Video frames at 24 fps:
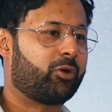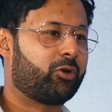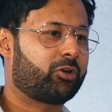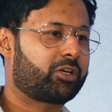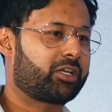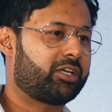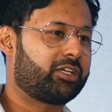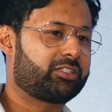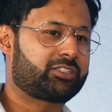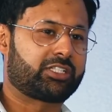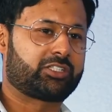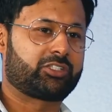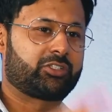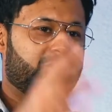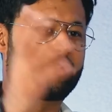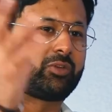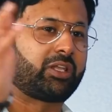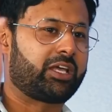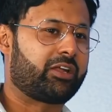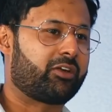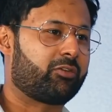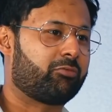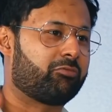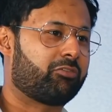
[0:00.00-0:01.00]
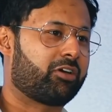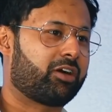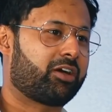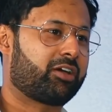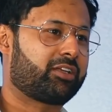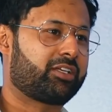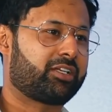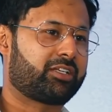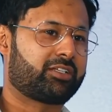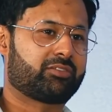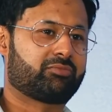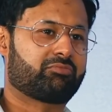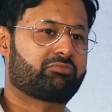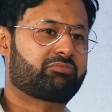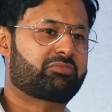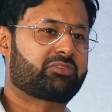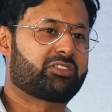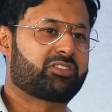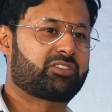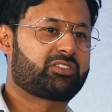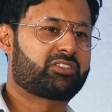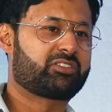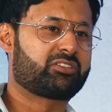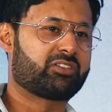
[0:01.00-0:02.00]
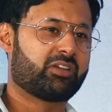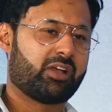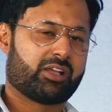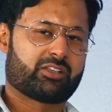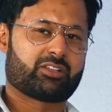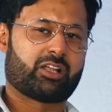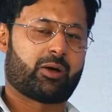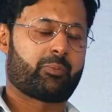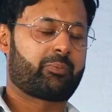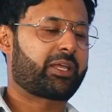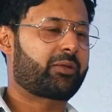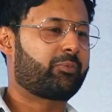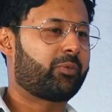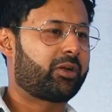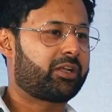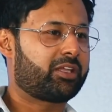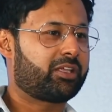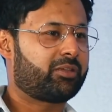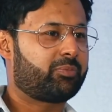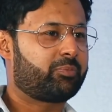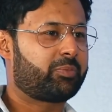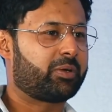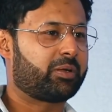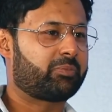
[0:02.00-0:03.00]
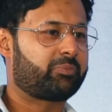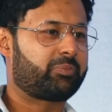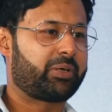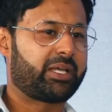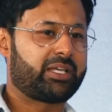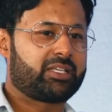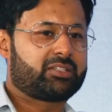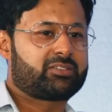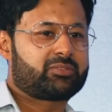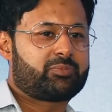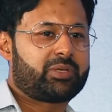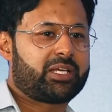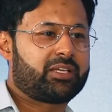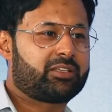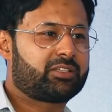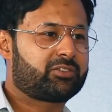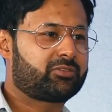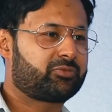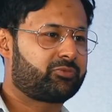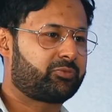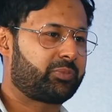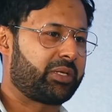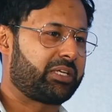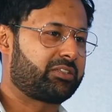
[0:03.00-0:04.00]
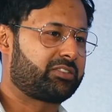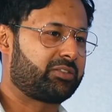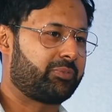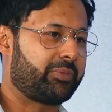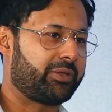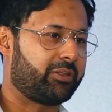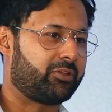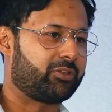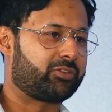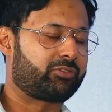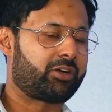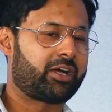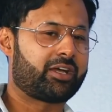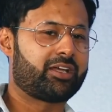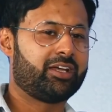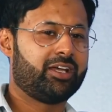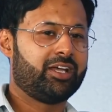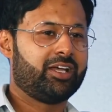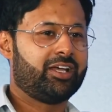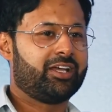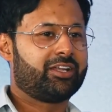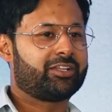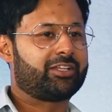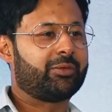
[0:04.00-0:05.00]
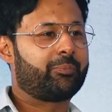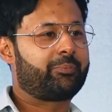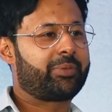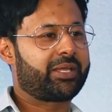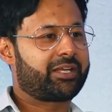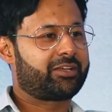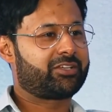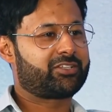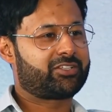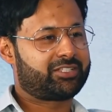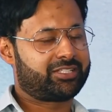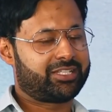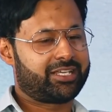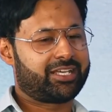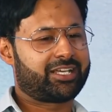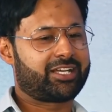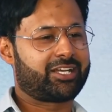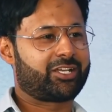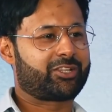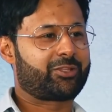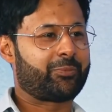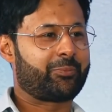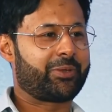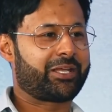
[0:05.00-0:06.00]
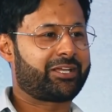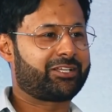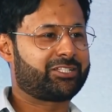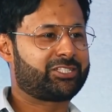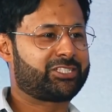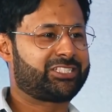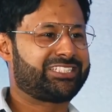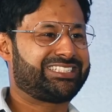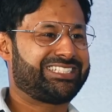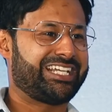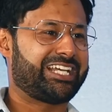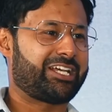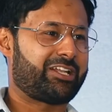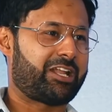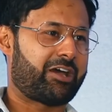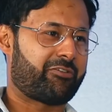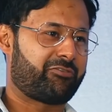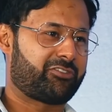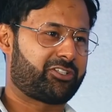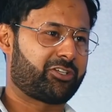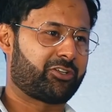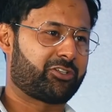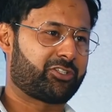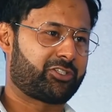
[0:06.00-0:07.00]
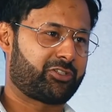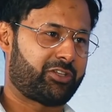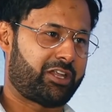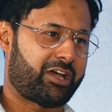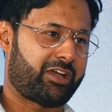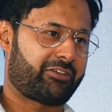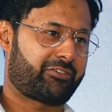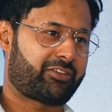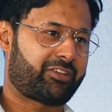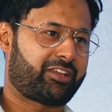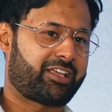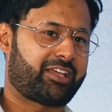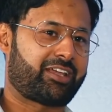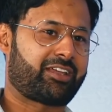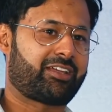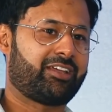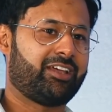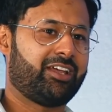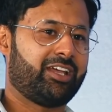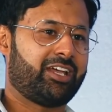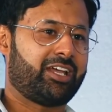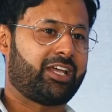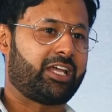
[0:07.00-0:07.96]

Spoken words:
mortgage and you let it run and just, it's not big money, but pays the bills, right? The biggest deal I've done to life today